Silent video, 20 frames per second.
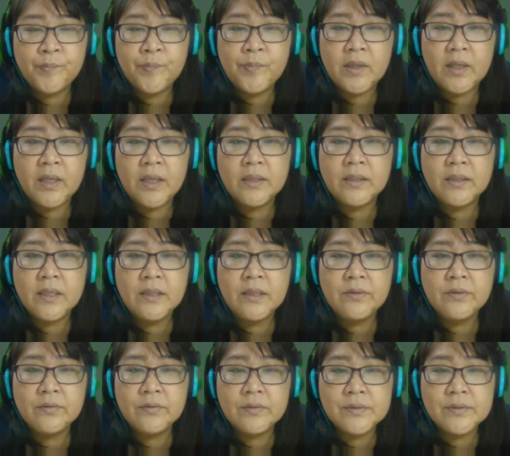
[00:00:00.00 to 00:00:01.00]
And then
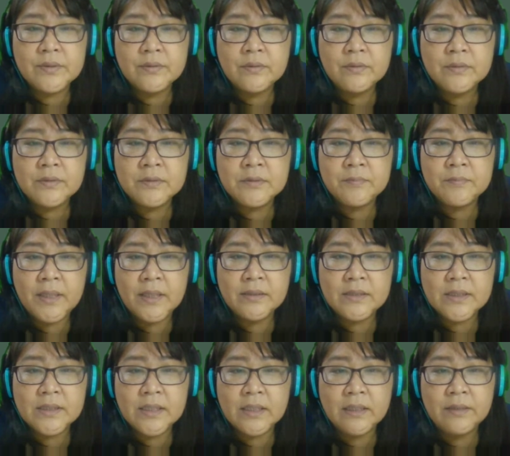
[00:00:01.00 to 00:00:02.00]
you also
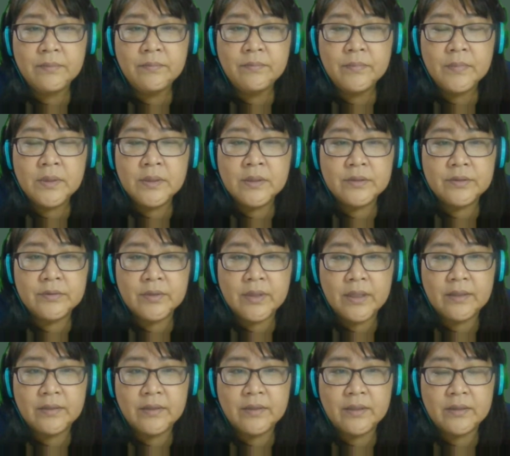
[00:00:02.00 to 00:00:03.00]
spend time
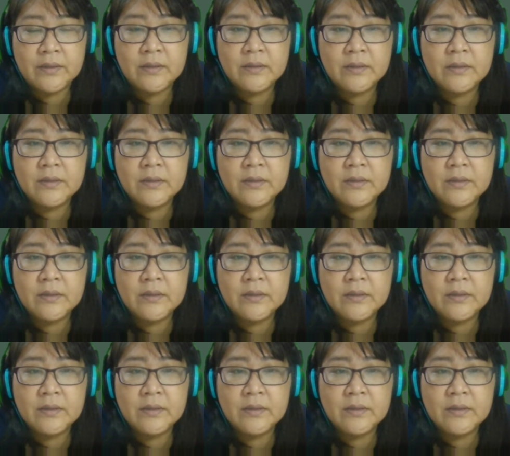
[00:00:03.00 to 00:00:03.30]
together.